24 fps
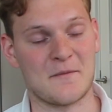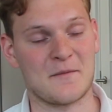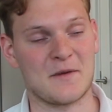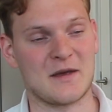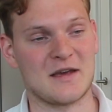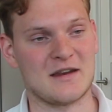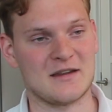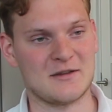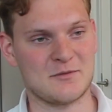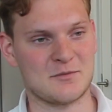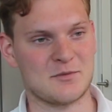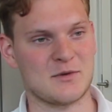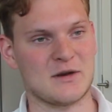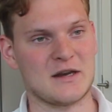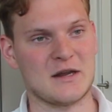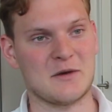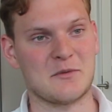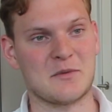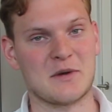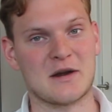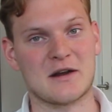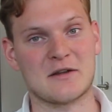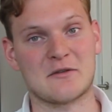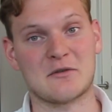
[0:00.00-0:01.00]
It is pretty
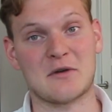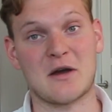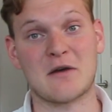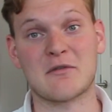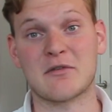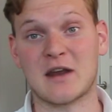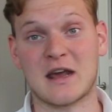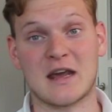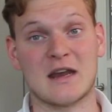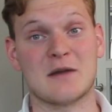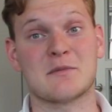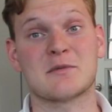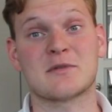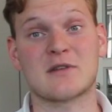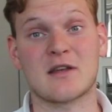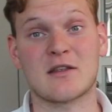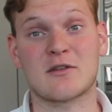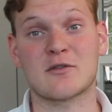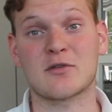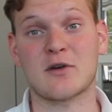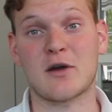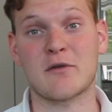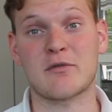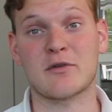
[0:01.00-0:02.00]
weird to have an
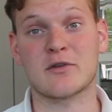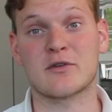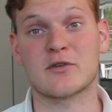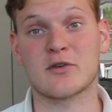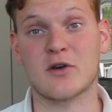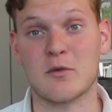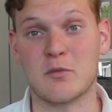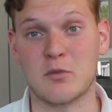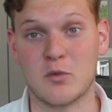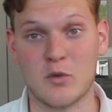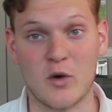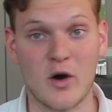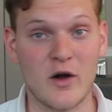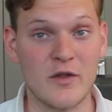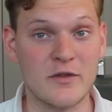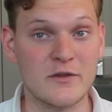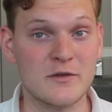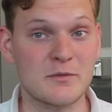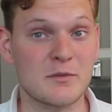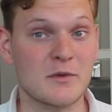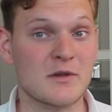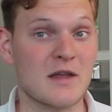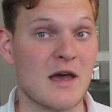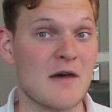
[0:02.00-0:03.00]
80% traffic drop
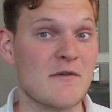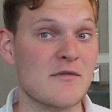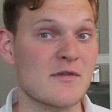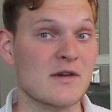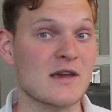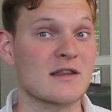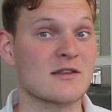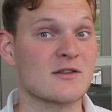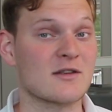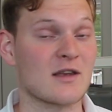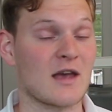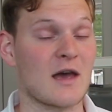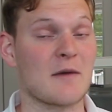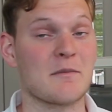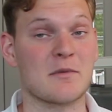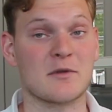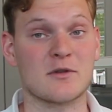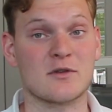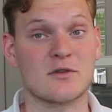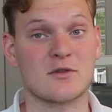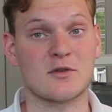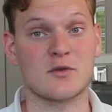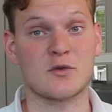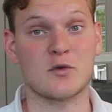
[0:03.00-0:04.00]
once, but having it
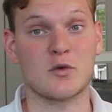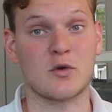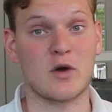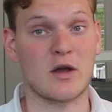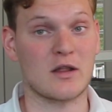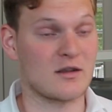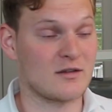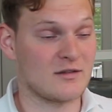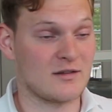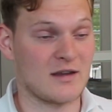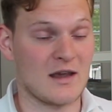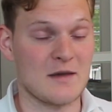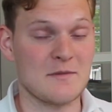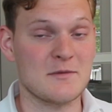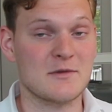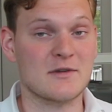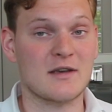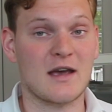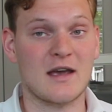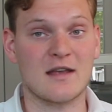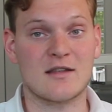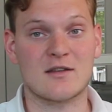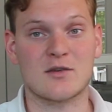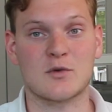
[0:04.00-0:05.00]
happen to the same
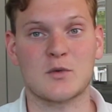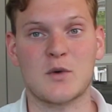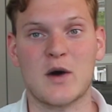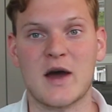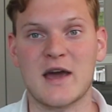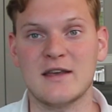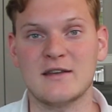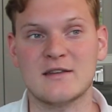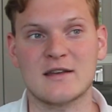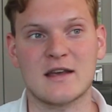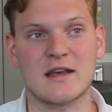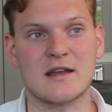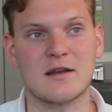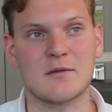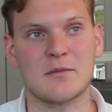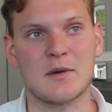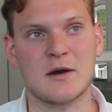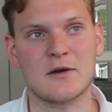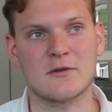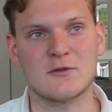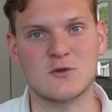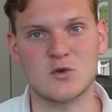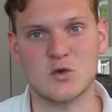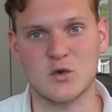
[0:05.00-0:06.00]
site twice in
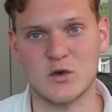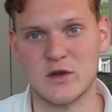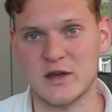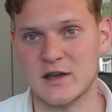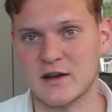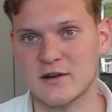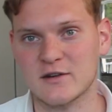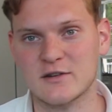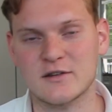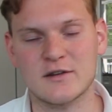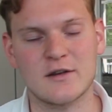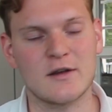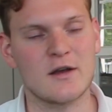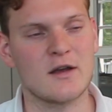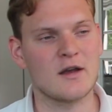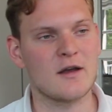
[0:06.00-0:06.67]
about 2 years,